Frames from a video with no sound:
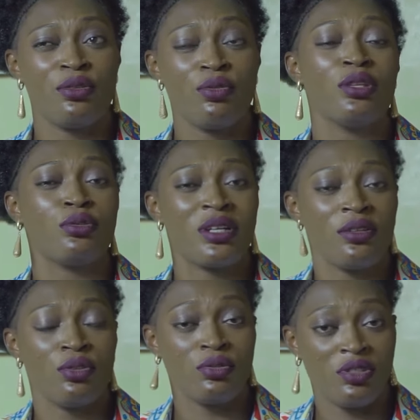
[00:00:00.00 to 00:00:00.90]

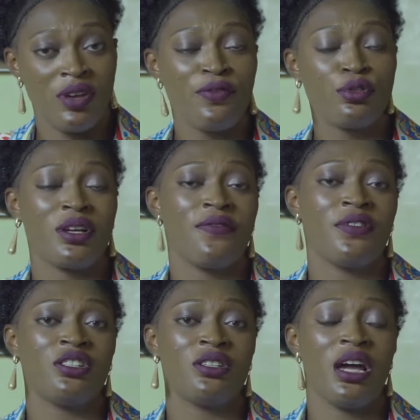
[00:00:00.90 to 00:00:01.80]
you travel to
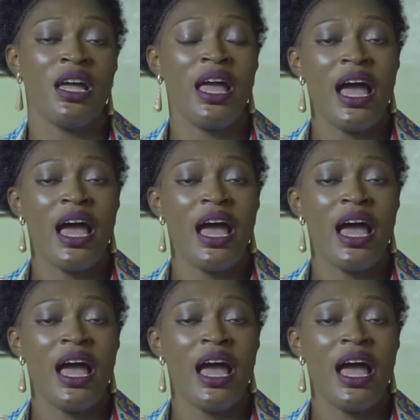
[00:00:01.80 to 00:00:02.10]
Kafancha